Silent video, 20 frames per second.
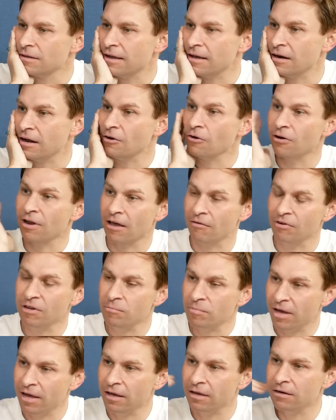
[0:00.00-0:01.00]
And I don't have any
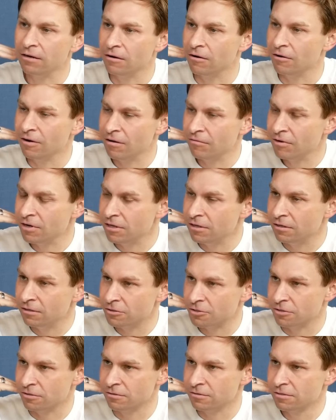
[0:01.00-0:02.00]
pain. I don't have any
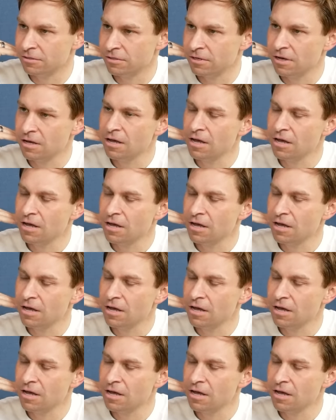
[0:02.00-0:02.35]
issues.